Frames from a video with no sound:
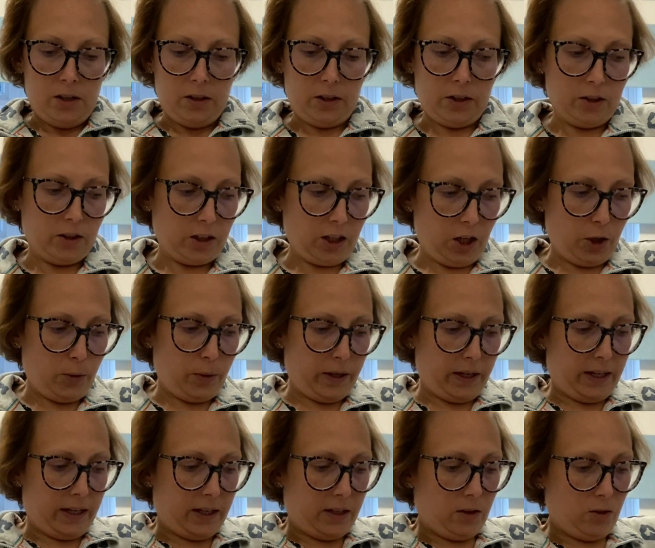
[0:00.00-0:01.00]
Going to go
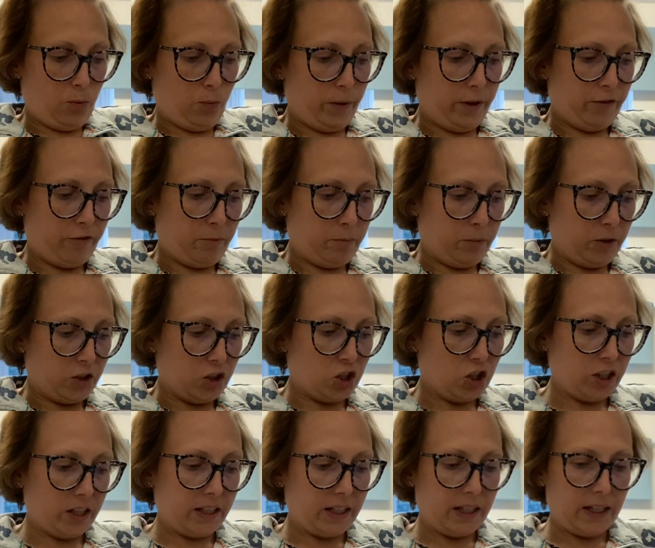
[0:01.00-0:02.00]
in with my
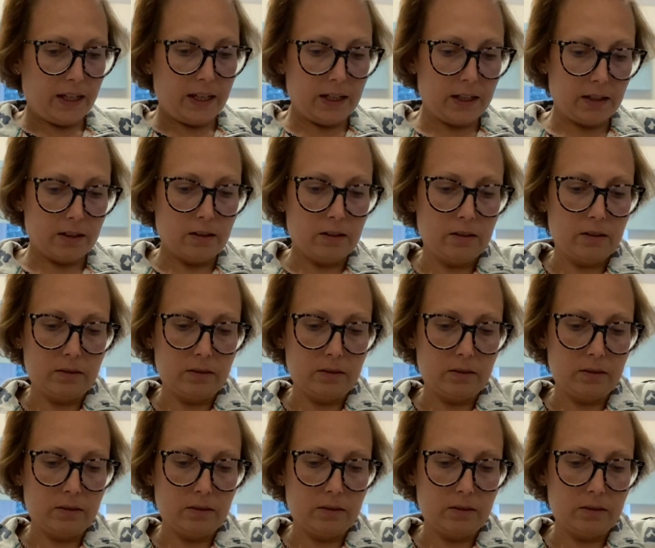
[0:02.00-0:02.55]
chicken